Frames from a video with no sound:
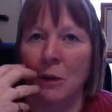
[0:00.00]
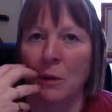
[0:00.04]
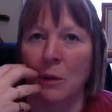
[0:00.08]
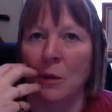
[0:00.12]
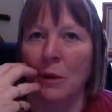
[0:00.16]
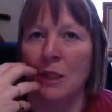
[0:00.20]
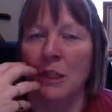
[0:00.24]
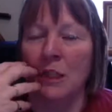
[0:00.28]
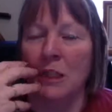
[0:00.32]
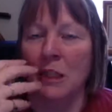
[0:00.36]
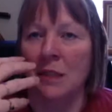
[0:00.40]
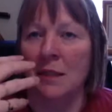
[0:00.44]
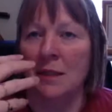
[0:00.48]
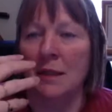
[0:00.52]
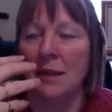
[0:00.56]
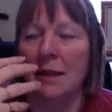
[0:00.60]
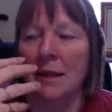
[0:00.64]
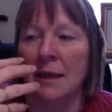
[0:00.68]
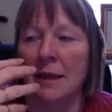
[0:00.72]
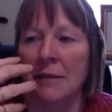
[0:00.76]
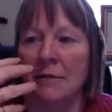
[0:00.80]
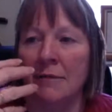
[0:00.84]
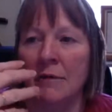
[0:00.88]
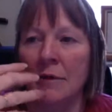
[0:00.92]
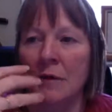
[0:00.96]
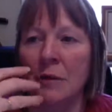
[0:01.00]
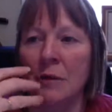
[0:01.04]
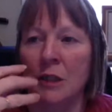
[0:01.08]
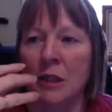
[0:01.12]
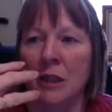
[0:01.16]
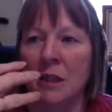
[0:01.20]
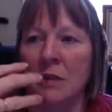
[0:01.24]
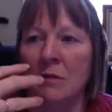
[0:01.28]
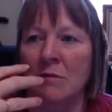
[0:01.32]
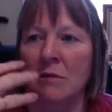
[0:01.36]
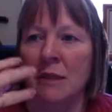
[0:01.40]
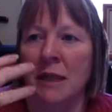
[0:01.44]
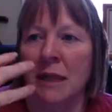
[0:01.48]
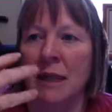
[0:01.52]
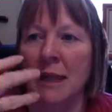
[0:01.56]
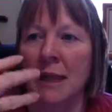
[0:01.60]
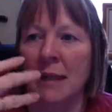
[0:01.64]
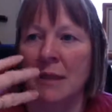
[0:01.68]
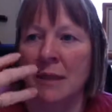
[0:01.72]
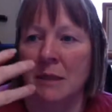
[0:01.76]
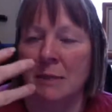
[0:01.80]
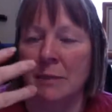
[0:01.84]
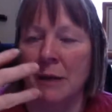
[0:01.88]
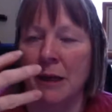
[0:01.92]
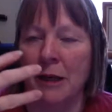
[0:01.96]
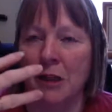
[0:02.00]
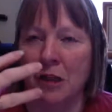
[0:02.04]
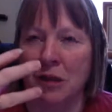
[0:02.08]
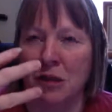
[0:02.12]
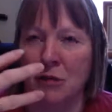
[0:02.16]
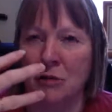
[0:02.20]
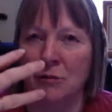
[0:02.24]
which is really a special